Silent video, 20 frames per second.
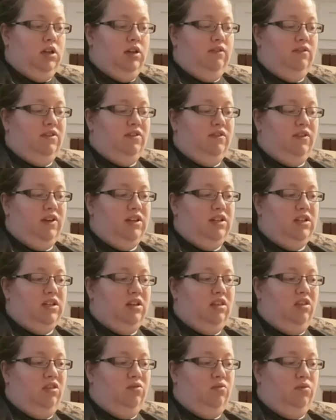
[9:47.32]
Even if I
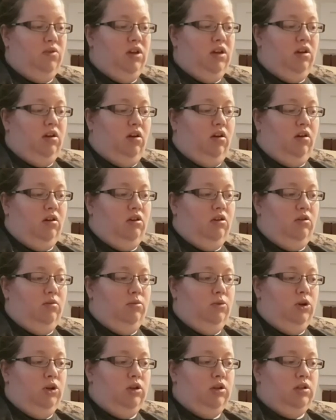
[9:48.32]
did 3
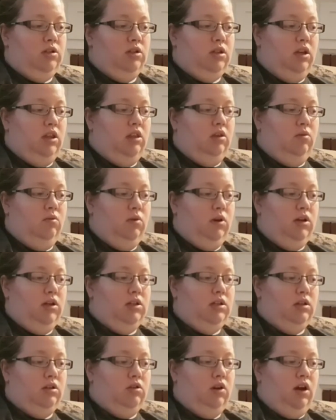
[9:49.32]
audiobooks and then 1
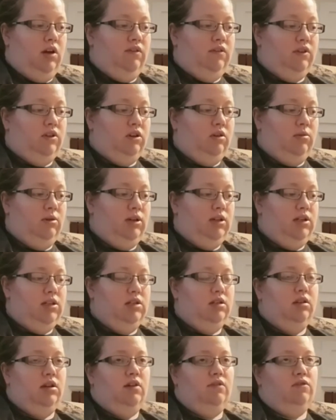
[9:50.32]
is a graphic novel, I'd
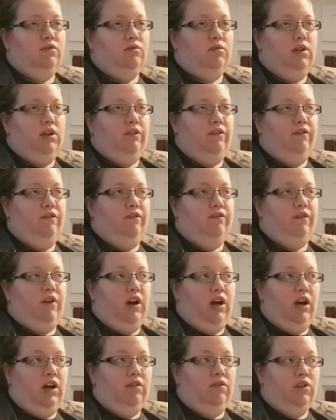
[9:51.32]
still have to read
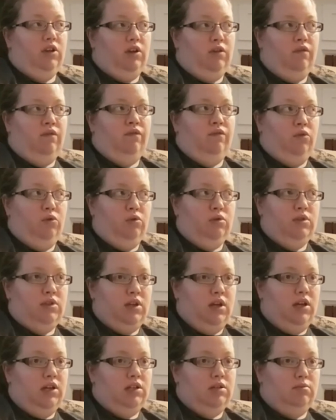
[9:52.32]
5, like,
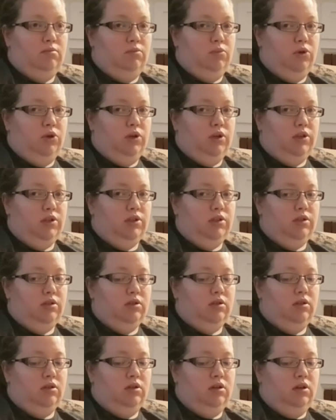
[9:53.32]
full-size books.
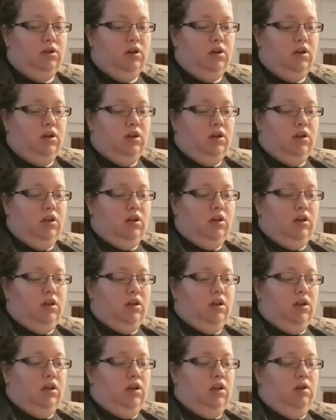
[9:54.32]

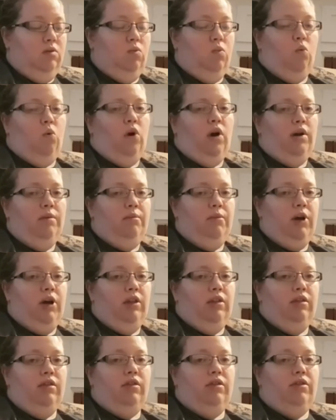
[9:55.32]
in 1
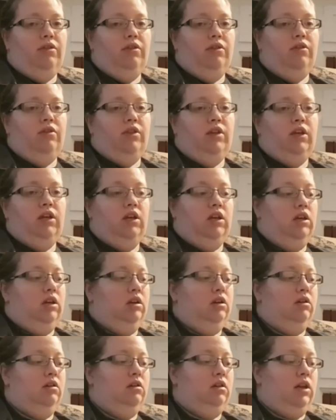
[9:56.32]
month.
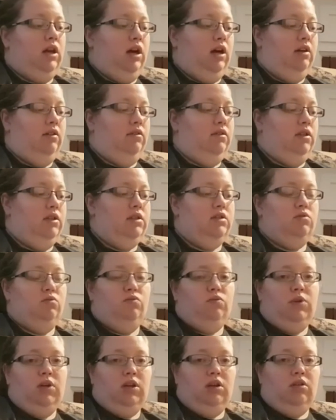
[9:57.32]
This
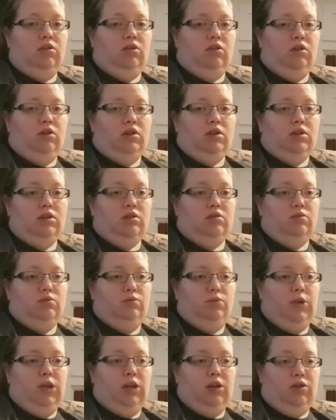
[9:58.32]
readathon. This is a
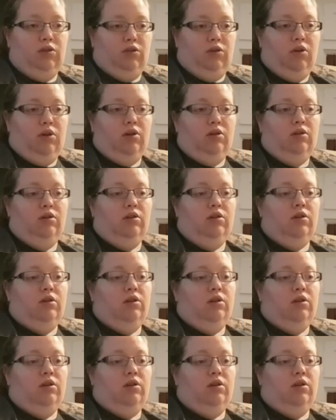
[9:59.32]
readathon.